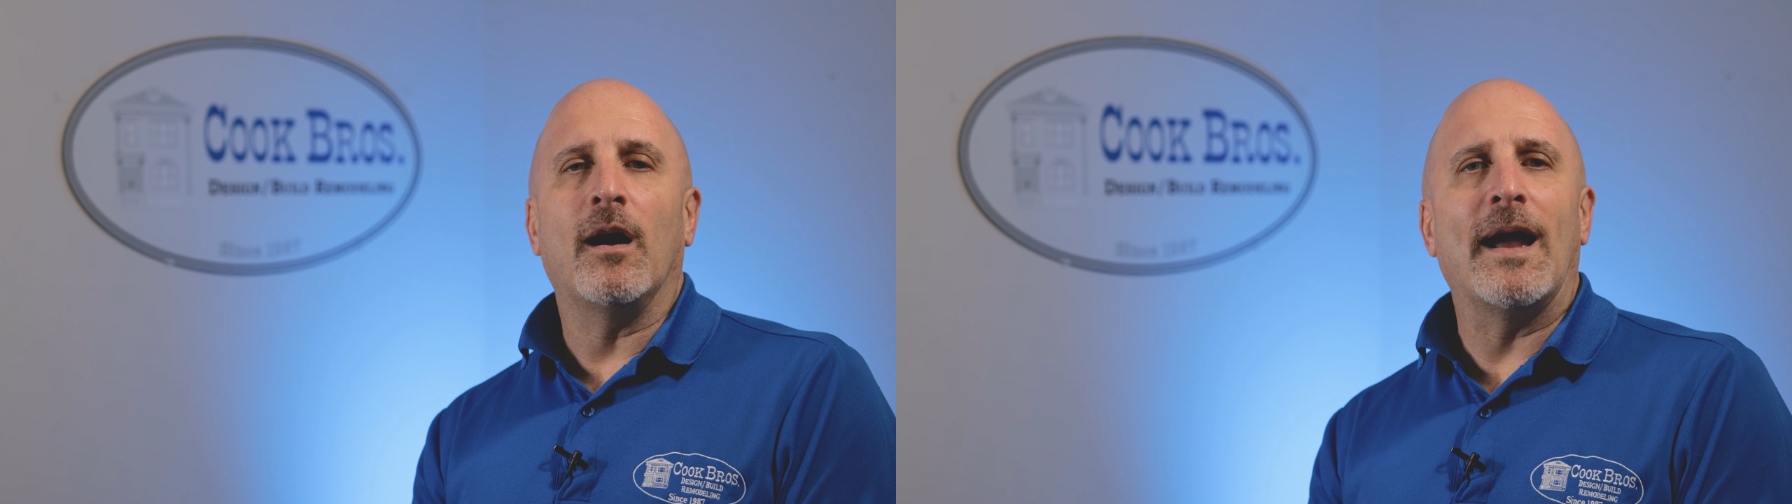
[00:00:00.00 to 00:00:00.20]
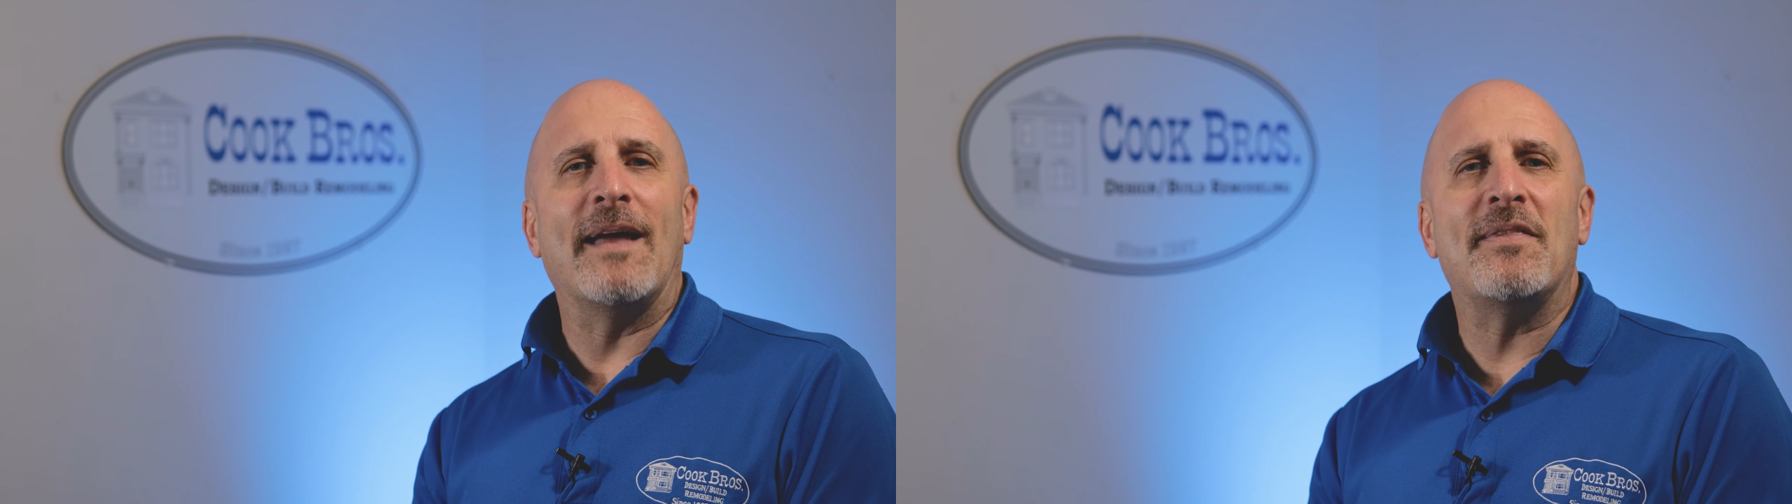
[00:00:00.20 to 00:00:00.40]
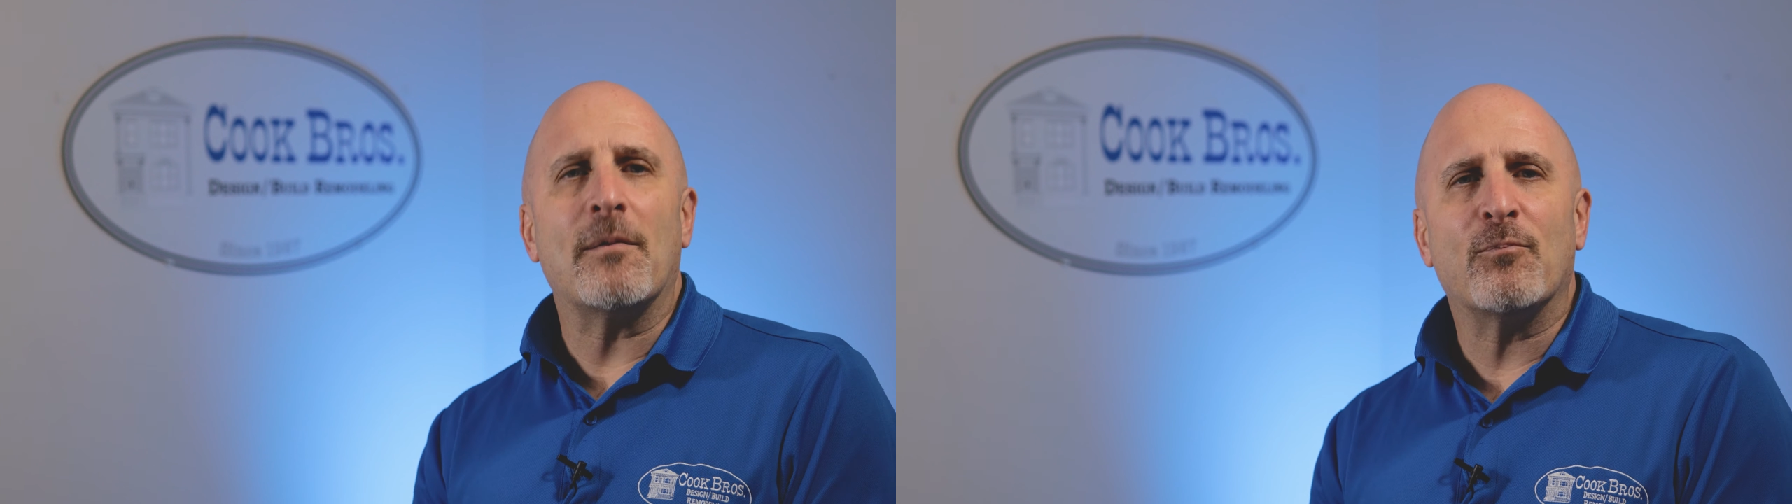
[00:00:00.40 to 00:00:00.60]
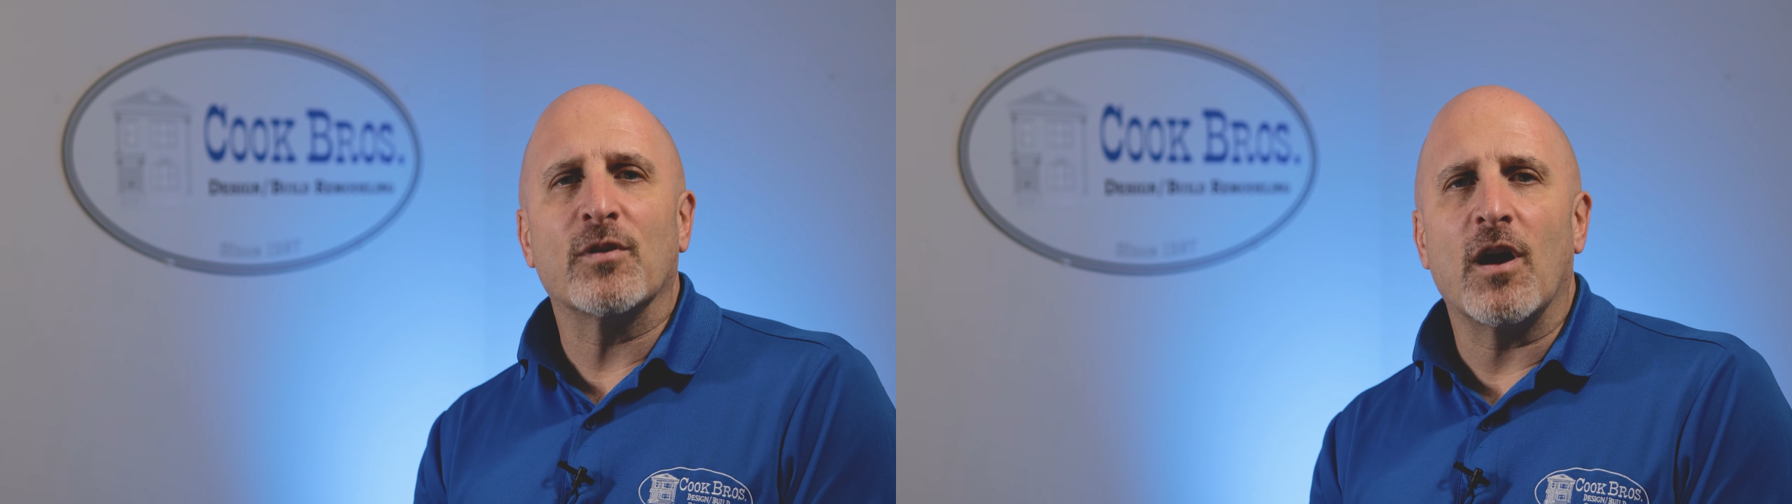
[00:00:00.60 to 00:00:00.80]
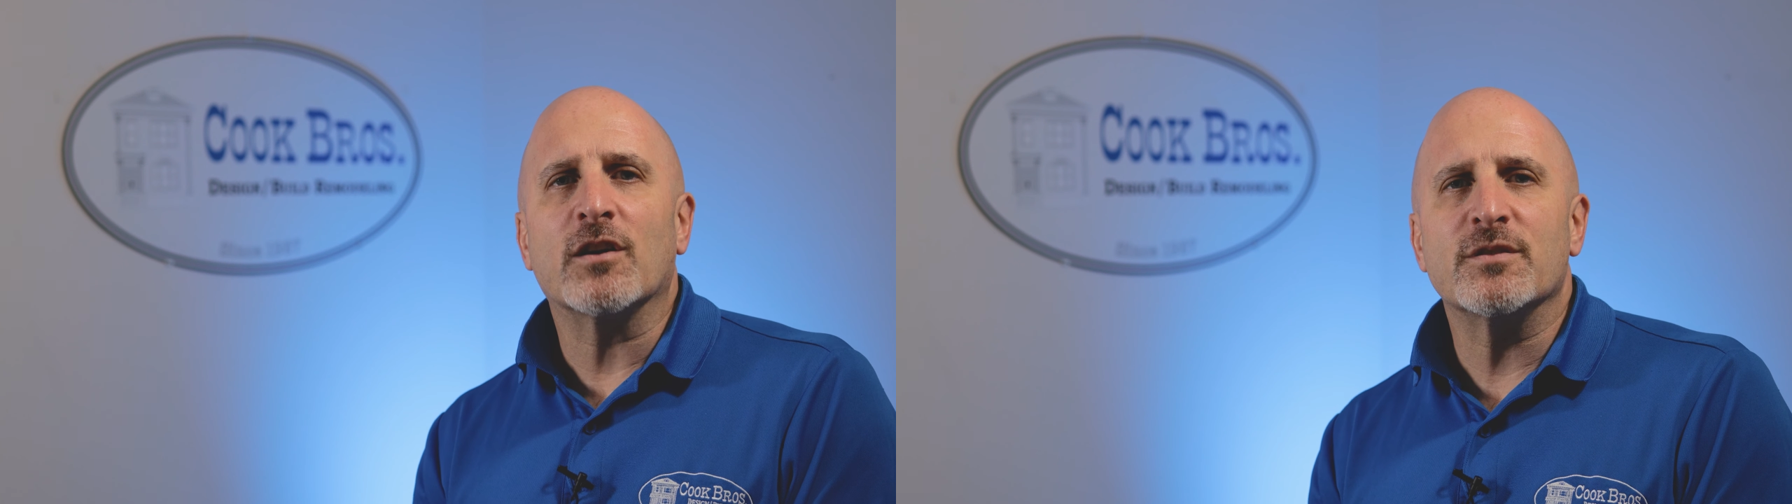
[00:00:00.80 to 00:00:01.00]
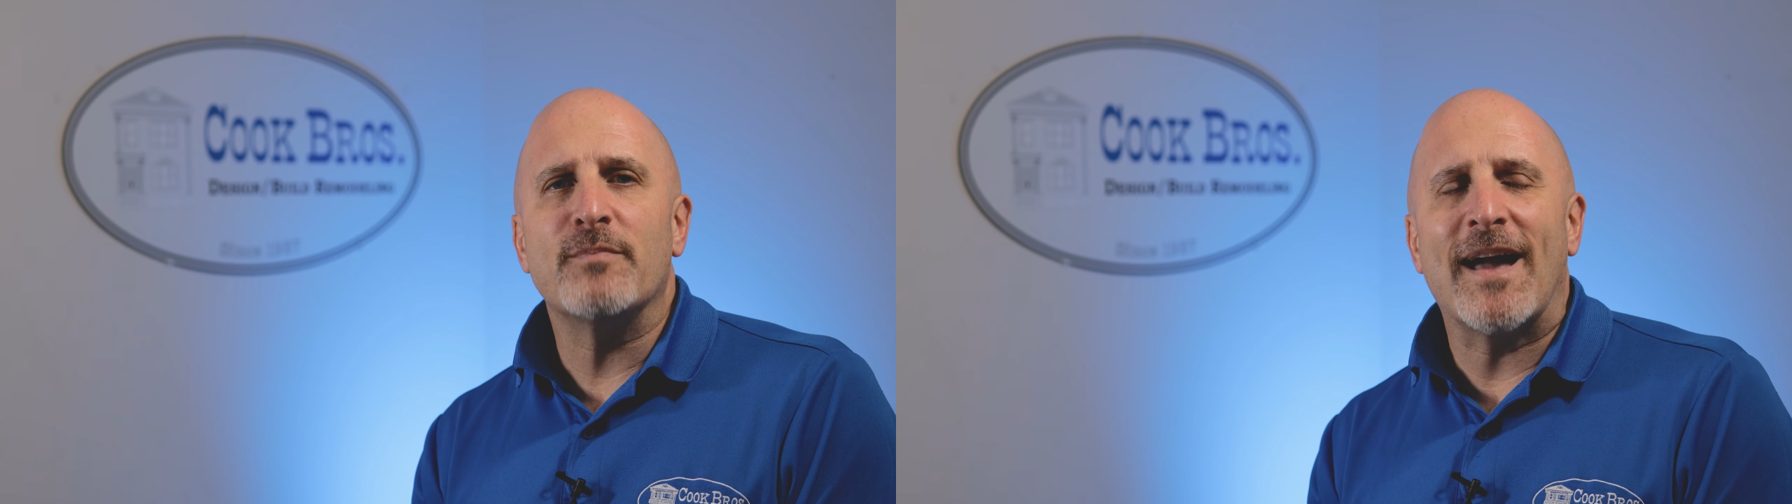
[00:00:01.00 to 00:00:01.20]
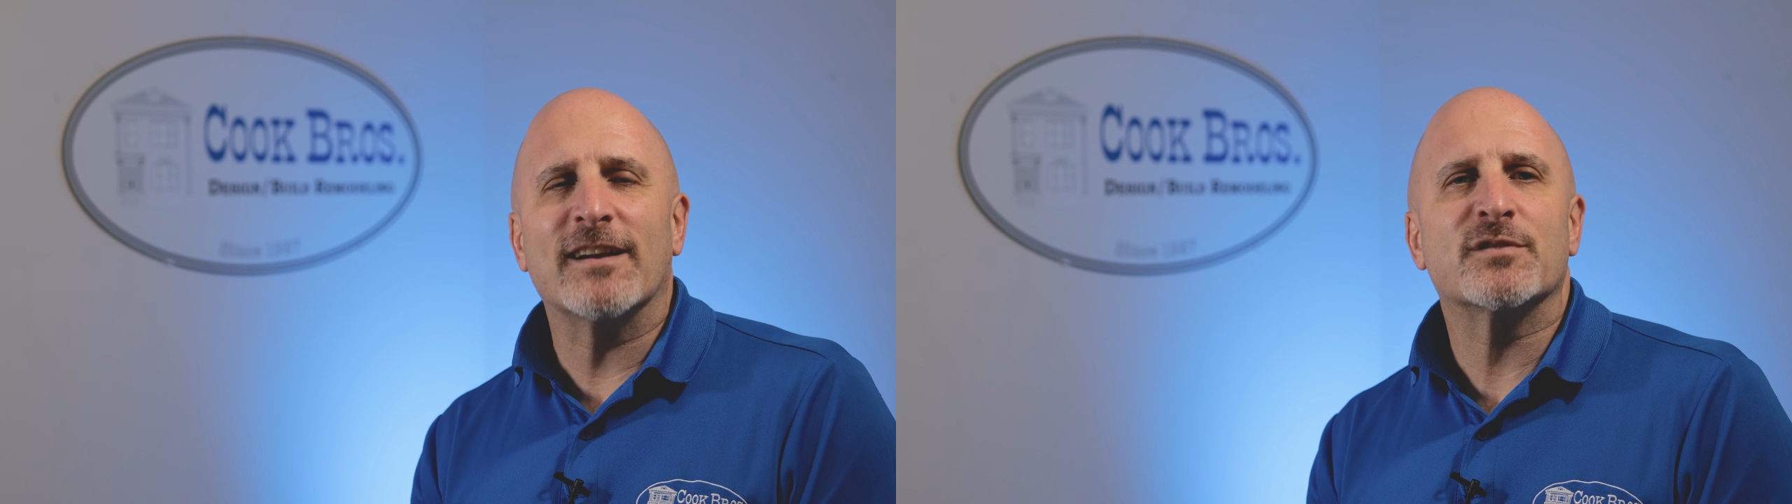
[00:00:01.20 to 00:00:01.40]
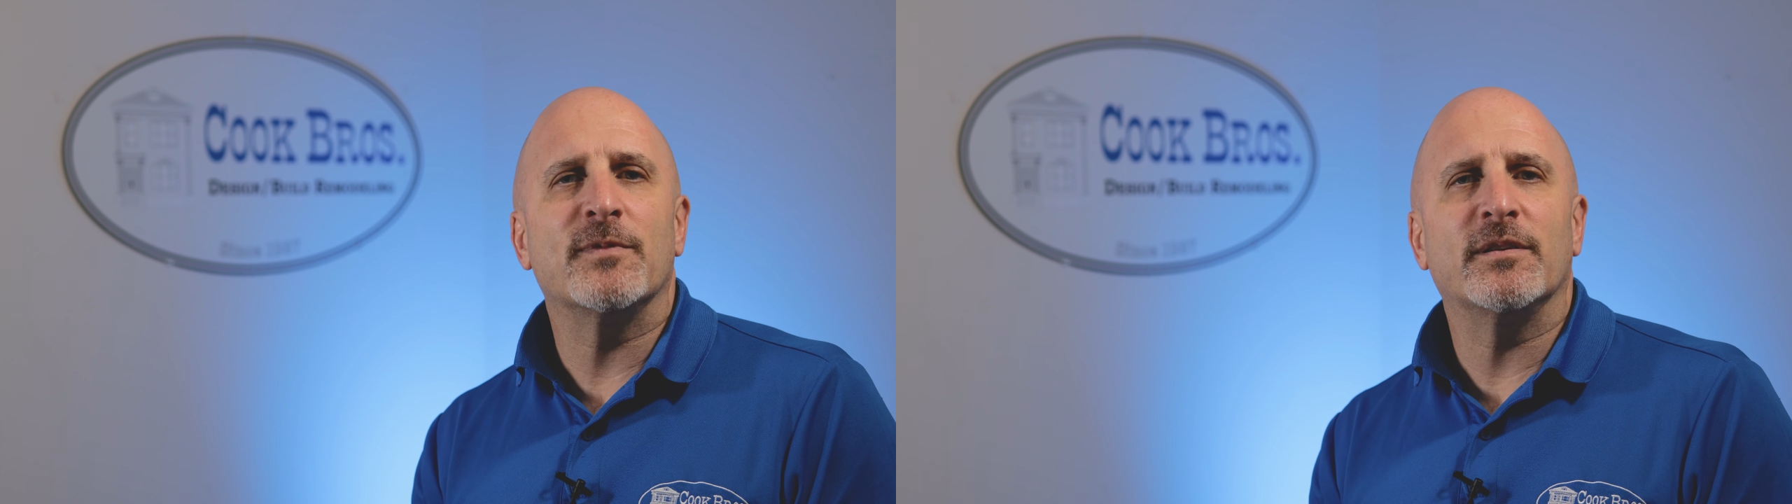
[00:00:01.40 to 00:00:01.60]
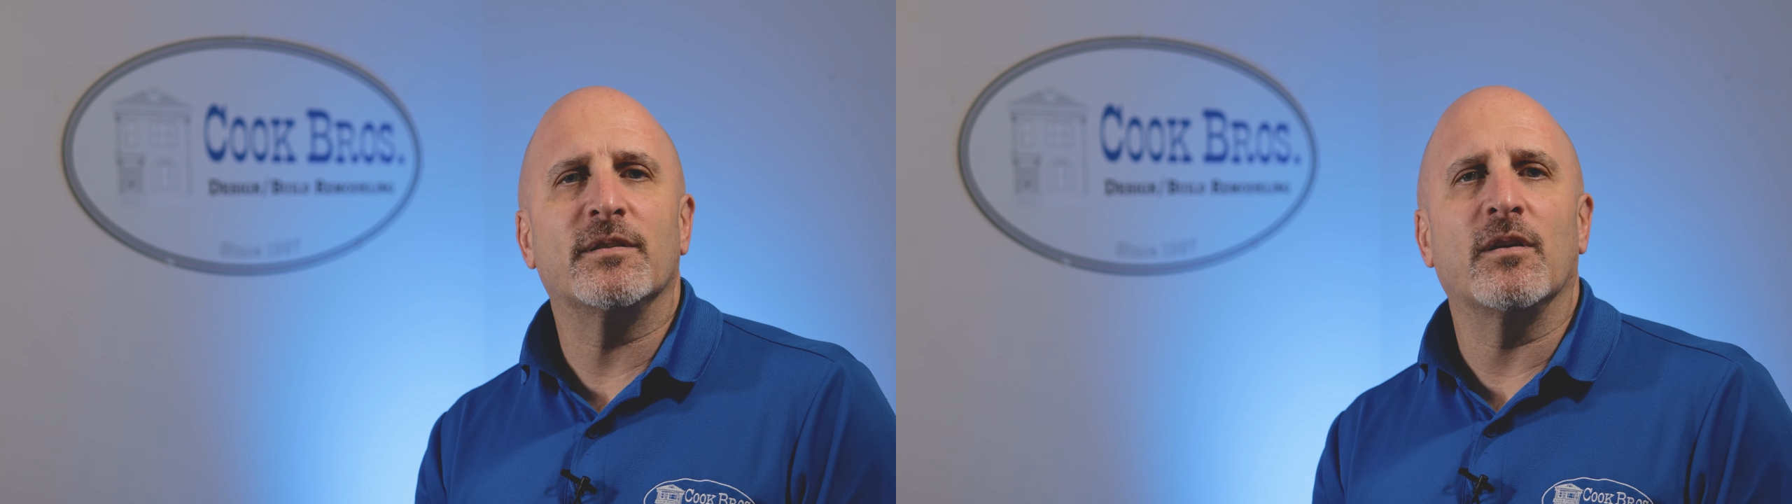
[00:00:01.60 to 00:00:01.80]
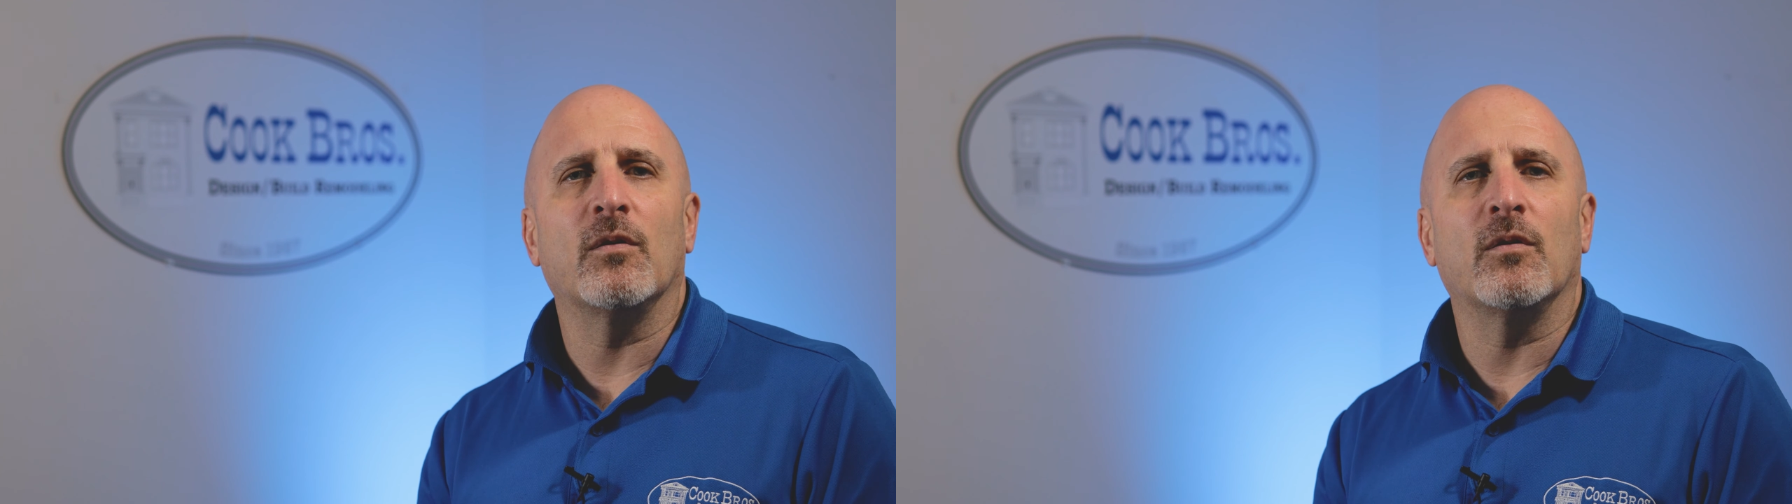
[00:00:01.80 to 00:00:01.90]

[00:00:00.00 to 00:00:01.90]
And that production management